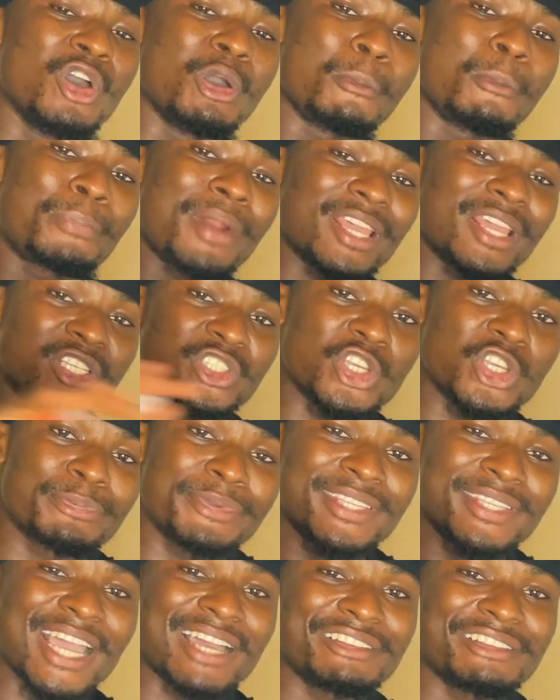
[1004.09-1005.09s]
Price is just
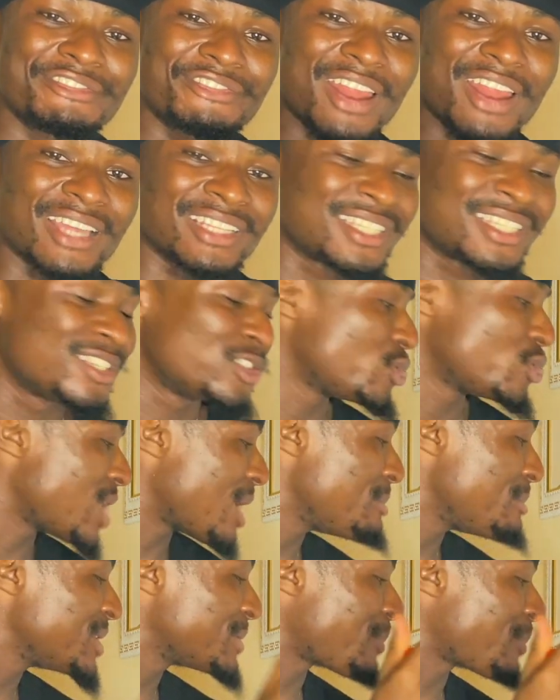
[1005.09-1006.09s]
basically flat. So that
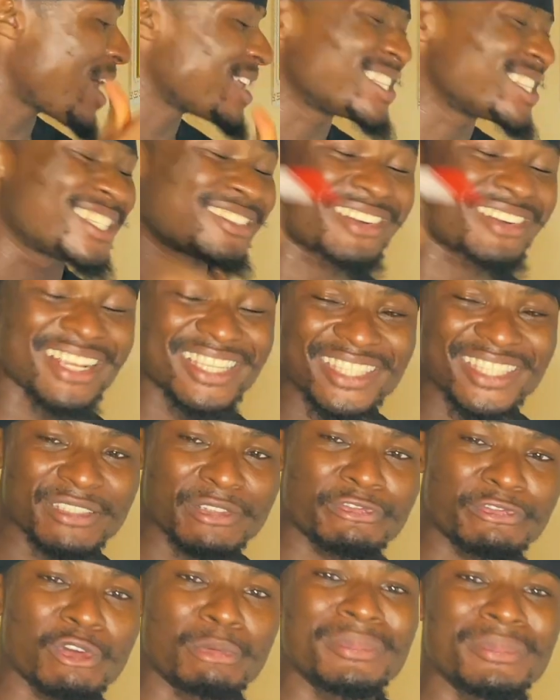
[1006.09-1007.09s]
means price is resting
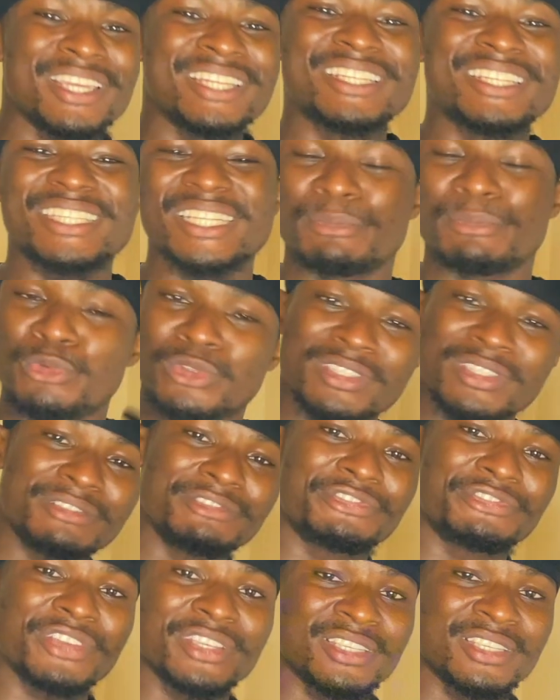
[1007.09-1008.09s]
from a distributing
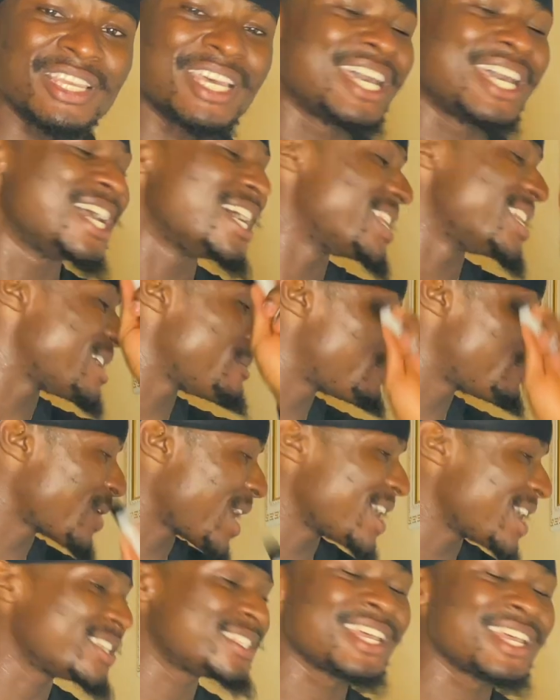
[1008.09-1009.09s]
phase that
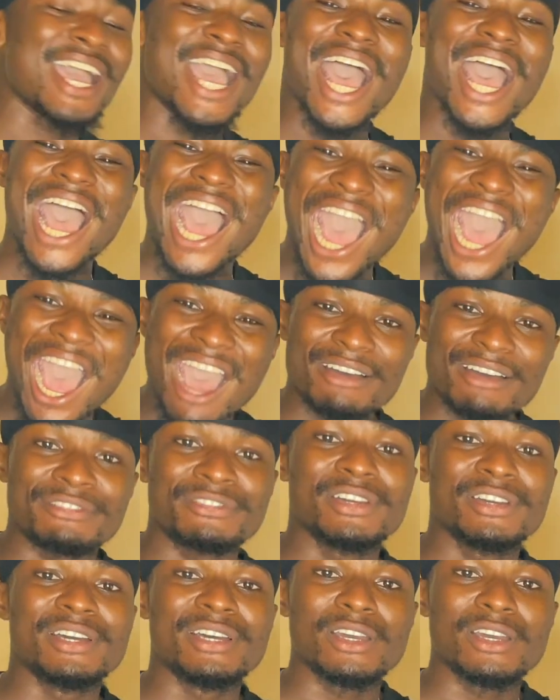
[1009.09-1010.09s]
price have
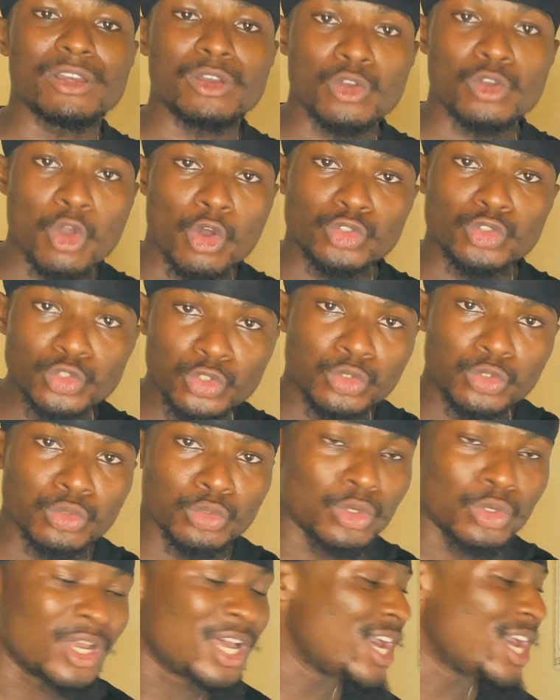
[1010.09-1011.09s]
gone through.